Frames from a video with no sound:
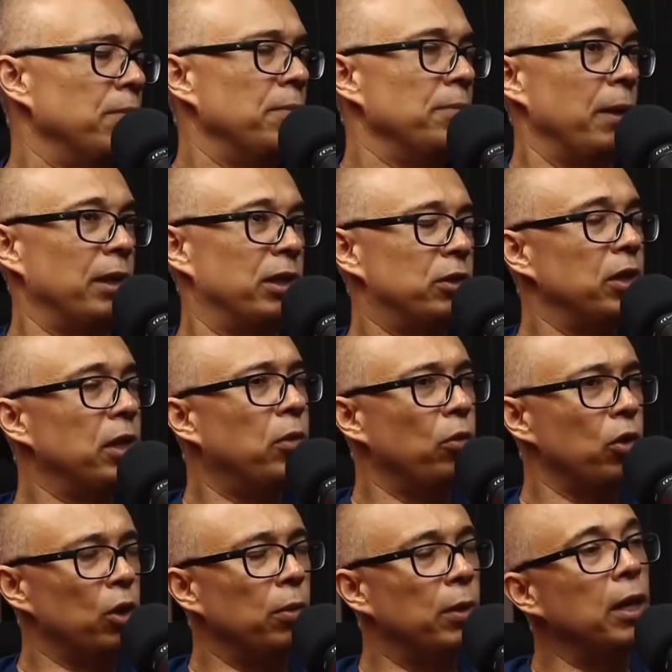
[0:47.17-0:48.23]
but you can
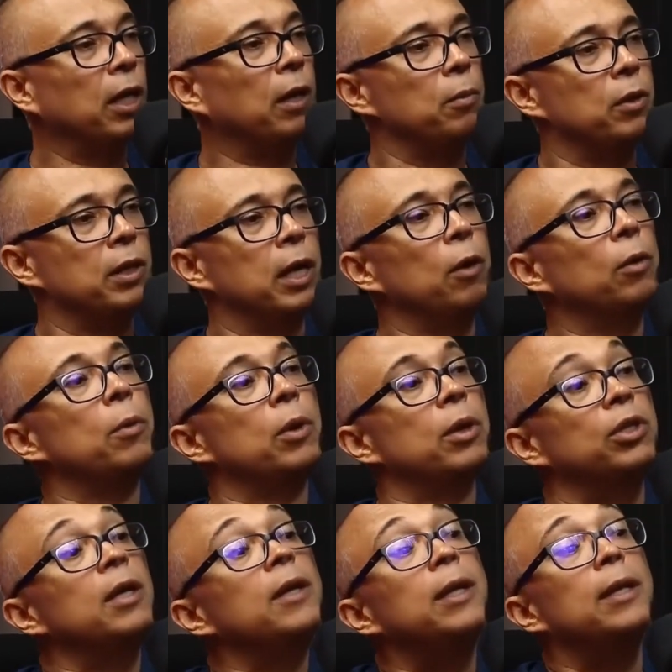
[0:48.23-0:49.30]
warm it up without
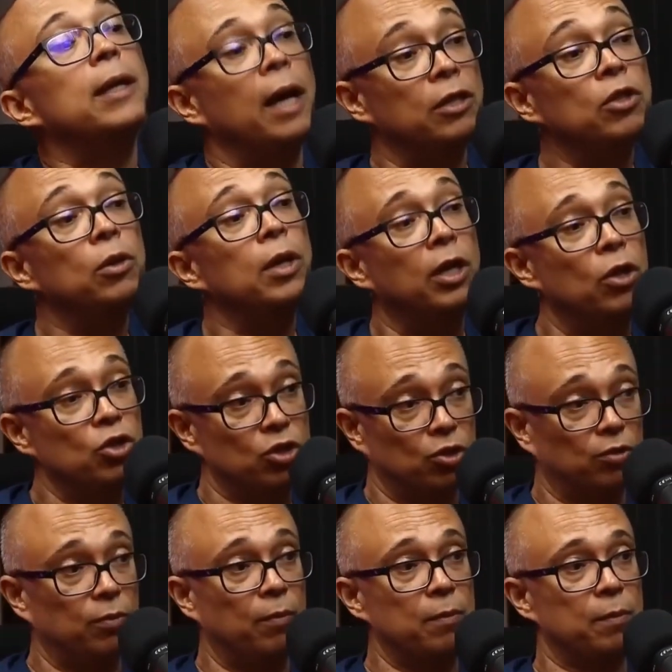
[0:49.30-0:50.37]
pushing the saturation.
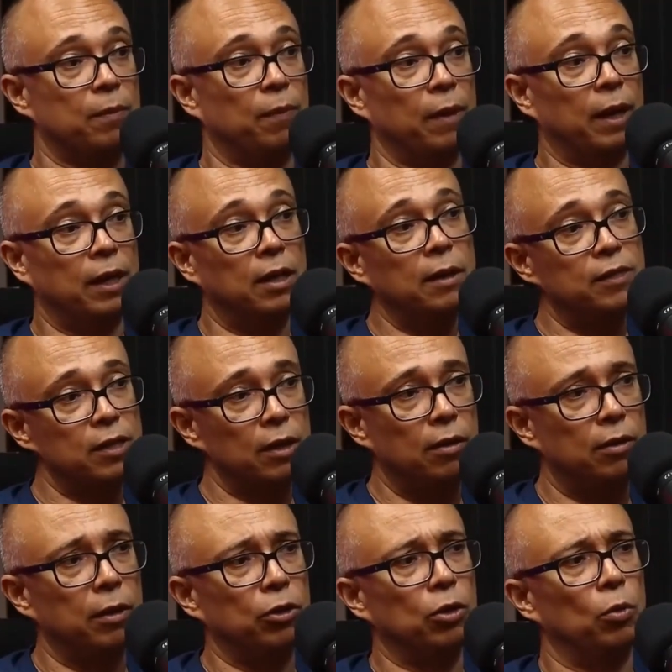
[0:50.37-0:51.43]
And there's
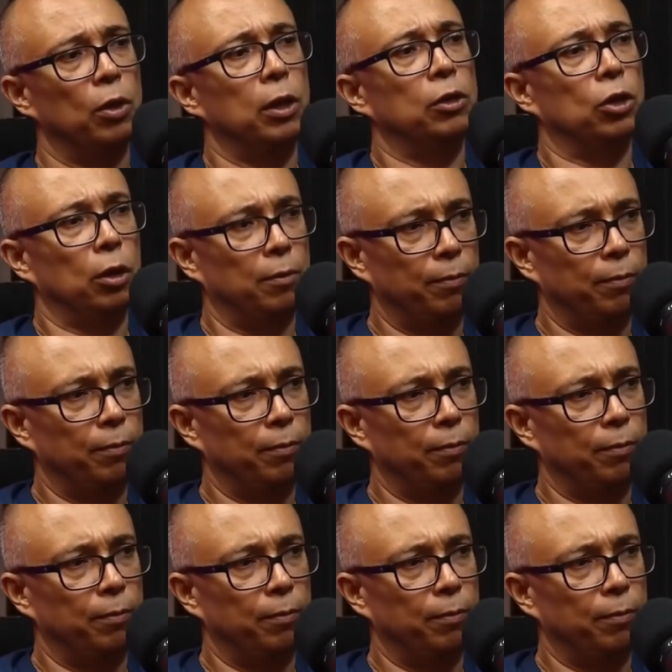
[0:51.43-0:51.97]
a switch